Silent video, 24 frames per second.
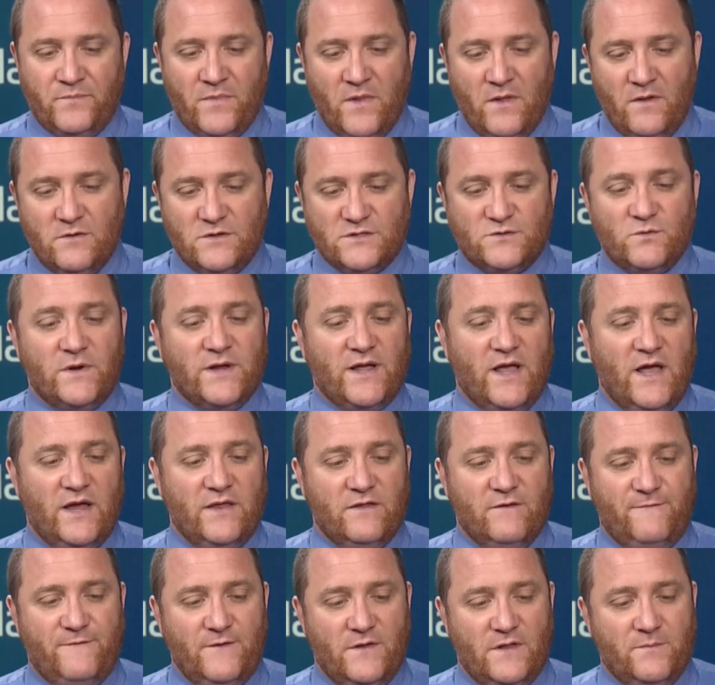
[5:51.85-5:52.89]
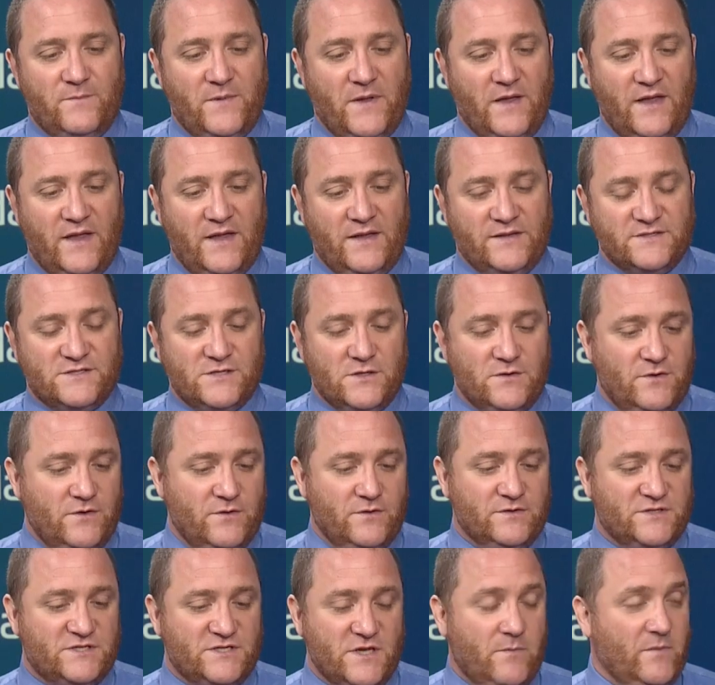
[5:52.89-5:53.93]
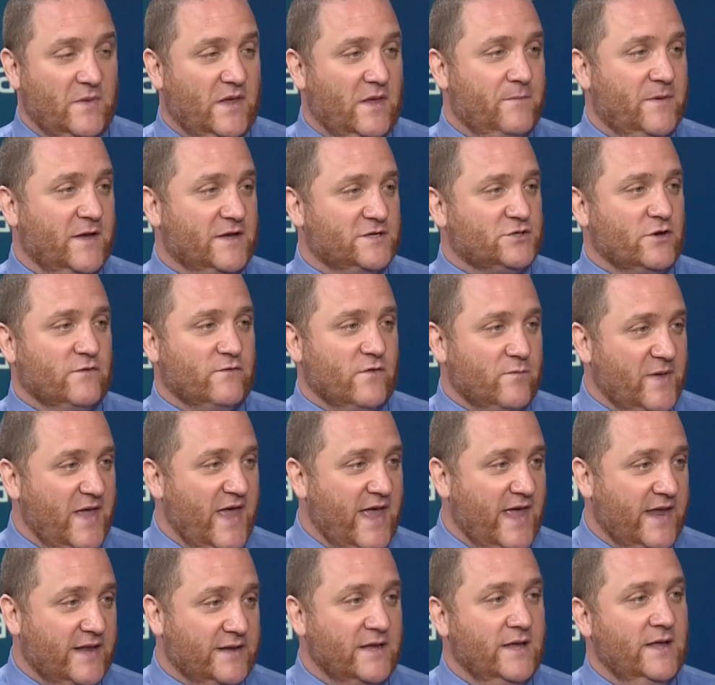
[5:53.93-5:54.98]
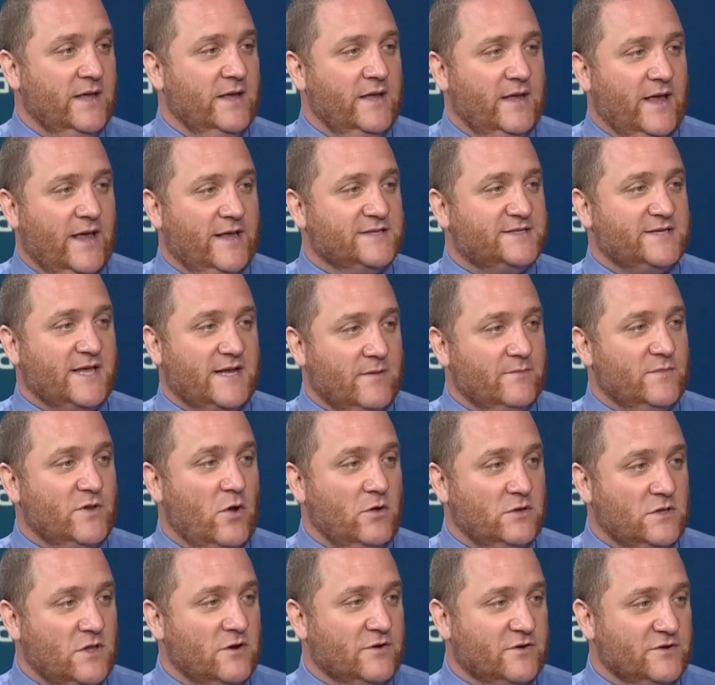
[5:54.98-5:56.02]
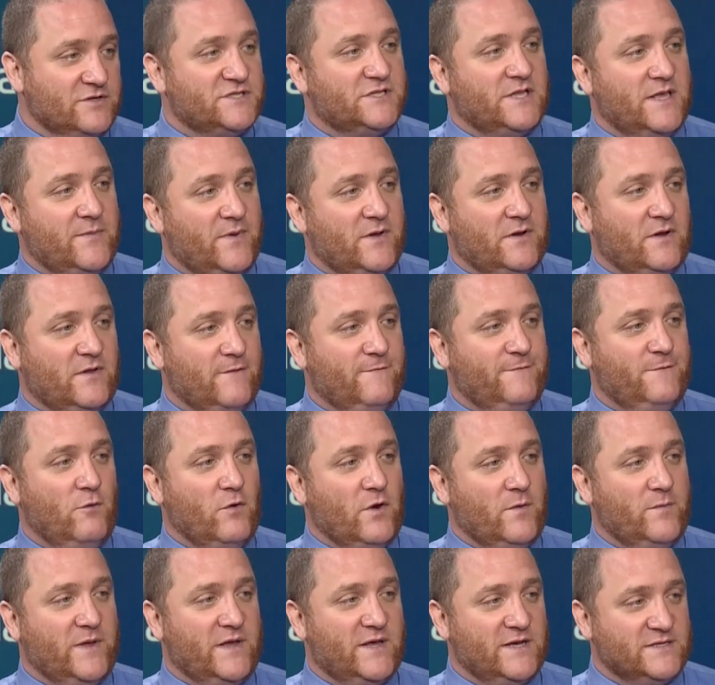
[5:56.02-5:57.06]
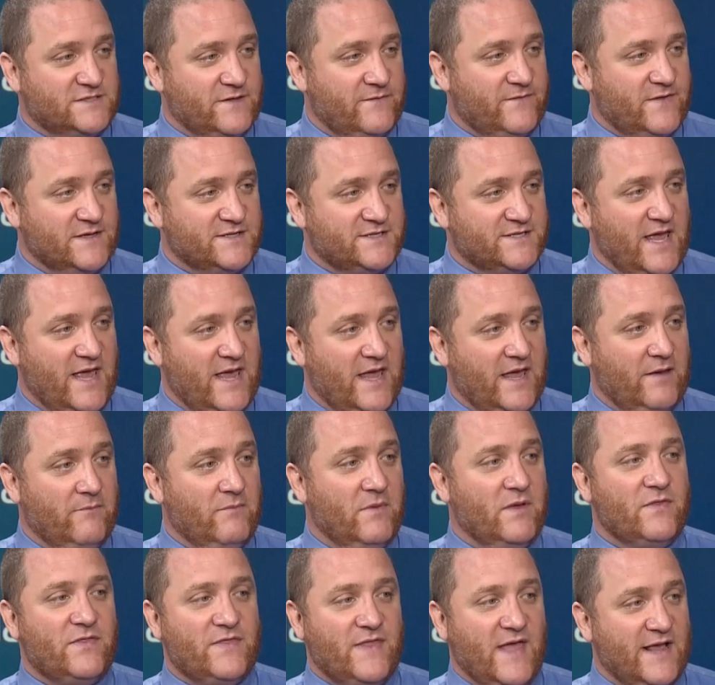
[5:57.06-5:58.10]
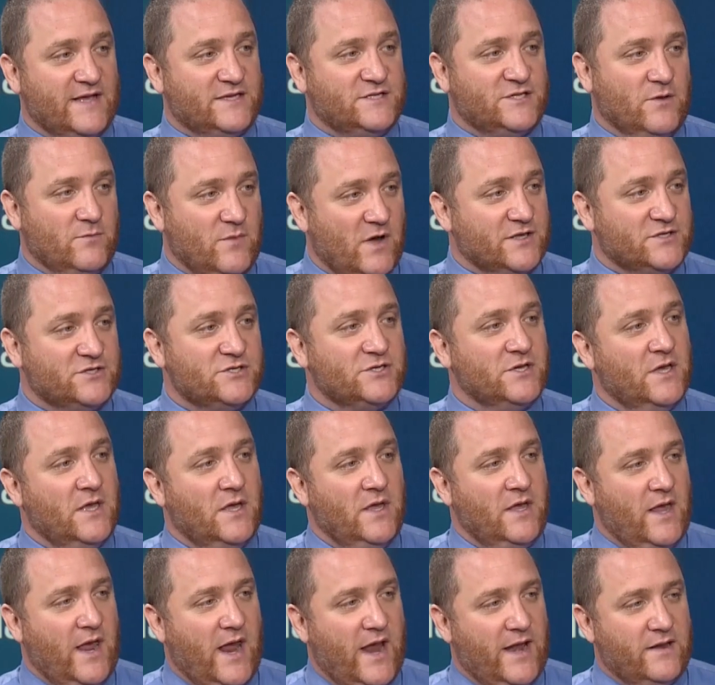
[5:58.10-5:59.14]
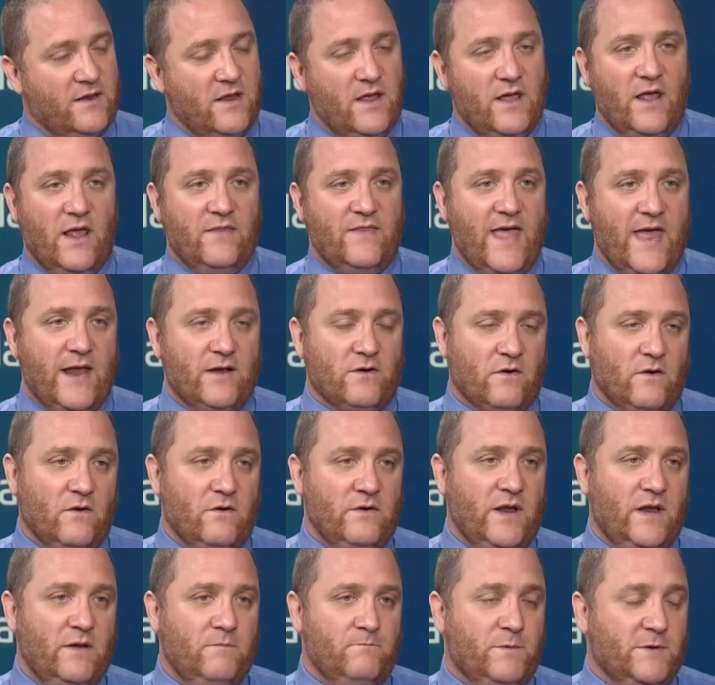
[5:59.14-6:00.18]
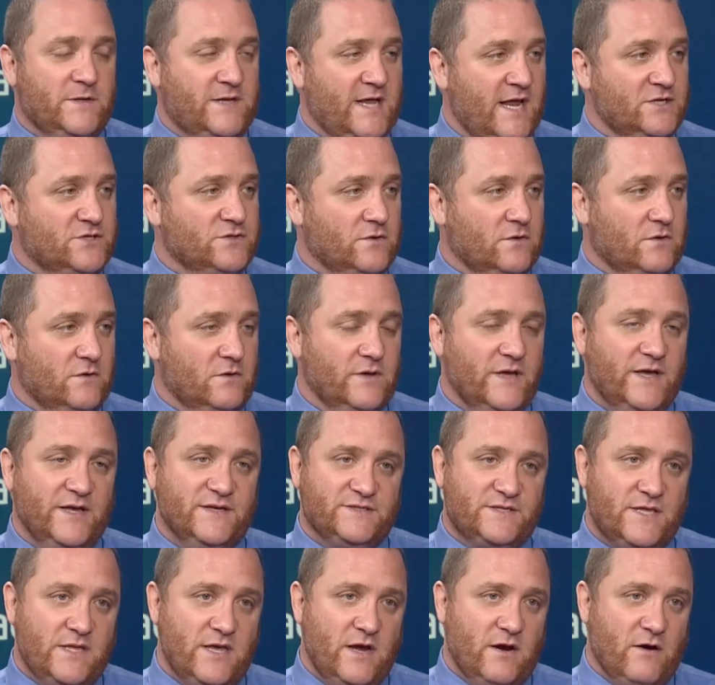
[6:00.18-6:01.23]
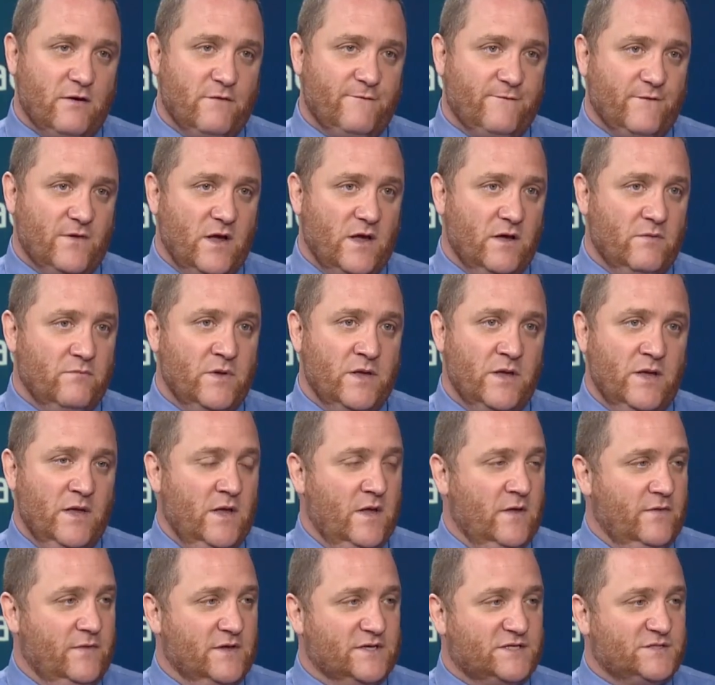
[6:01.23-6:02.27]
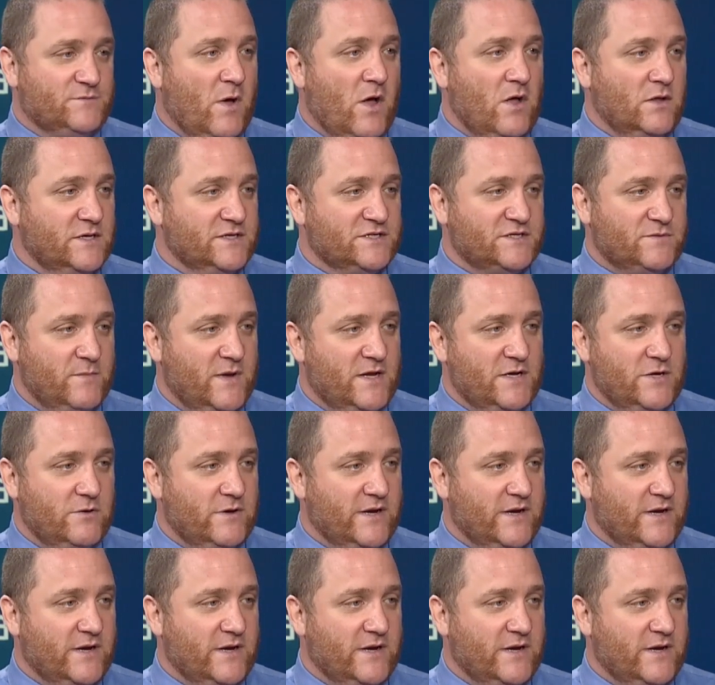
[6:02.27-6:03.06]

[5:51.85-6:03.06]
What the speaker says: was one guy in the Philippines who sent me a picture of a bed and said, I'm no longer sleeping on the floor because of this game. Hmm. Thanks so much. And that earning potential is there from the smallest minnow